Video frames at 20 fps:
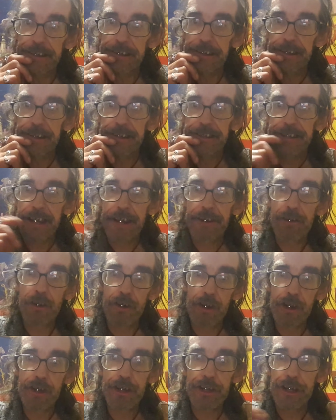
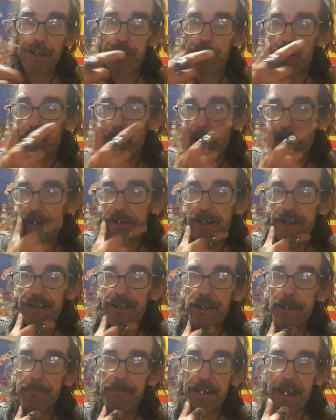technology to actually
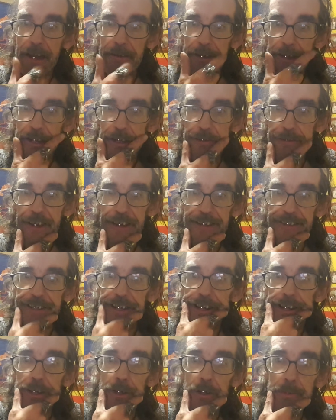slim down his face a
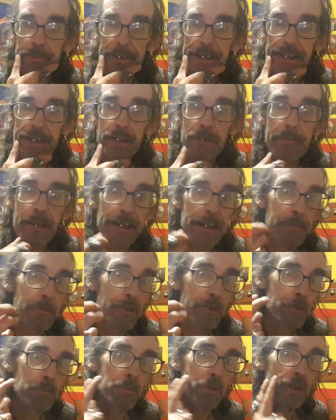little bit, to make him
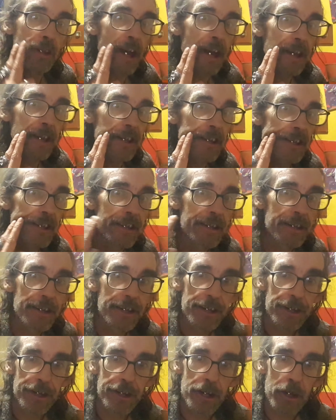look more like,
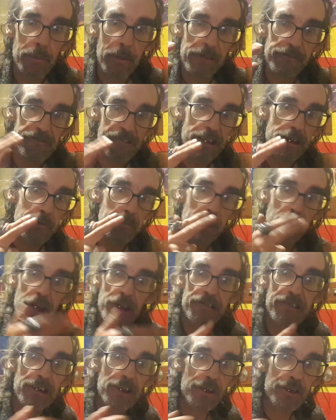you know, when Freddie
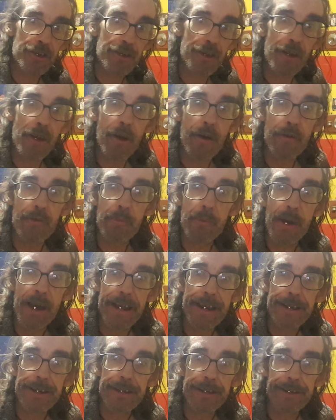Mercury lost a lot of
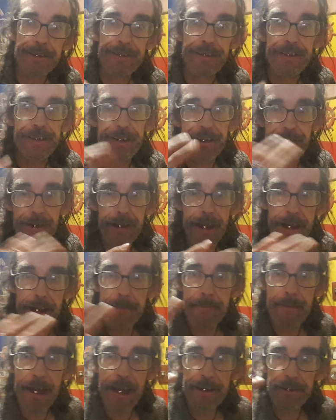weight, slightly
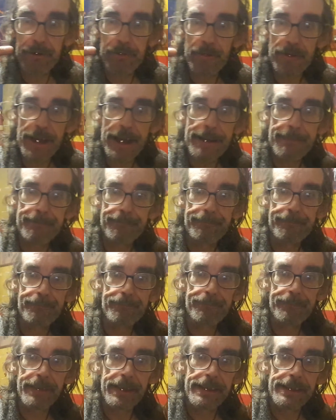mad and all that.
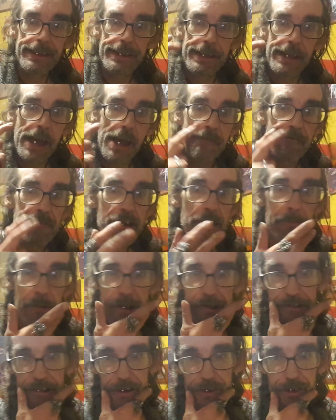And Freddie
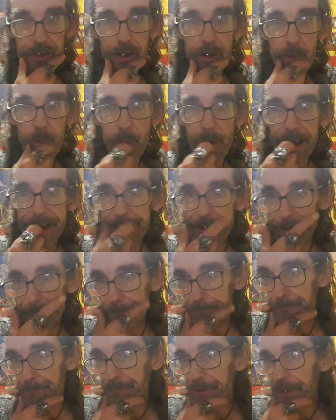Mercury lost a lot of weight.
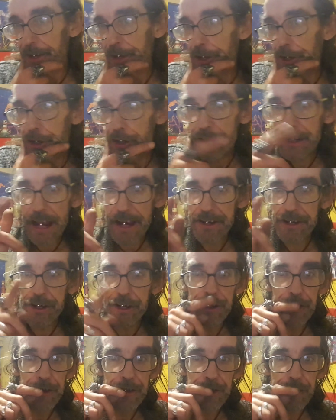You'd actually
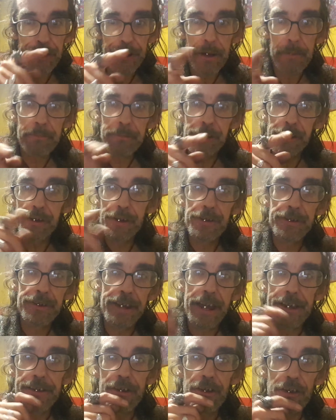use the computer
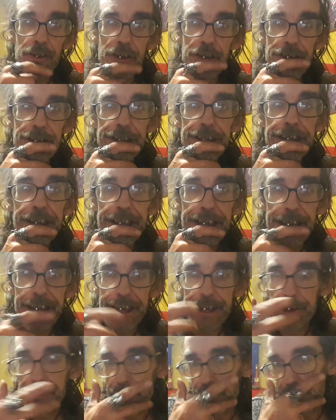technology
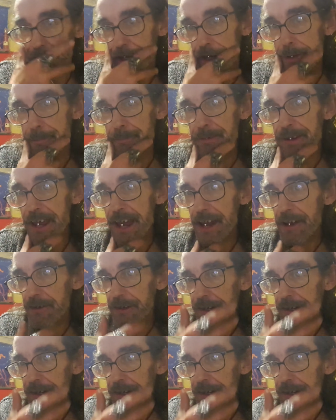to slim down